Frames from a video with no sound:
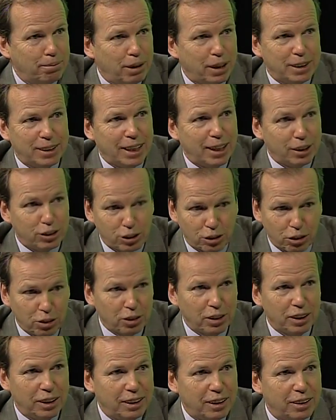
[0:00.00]
But
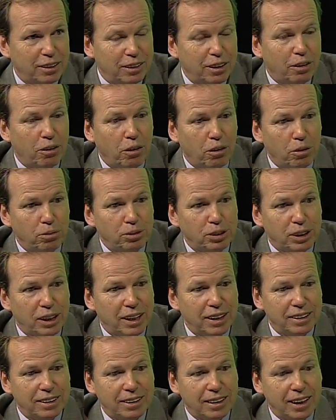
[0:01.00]
certainly the Homestead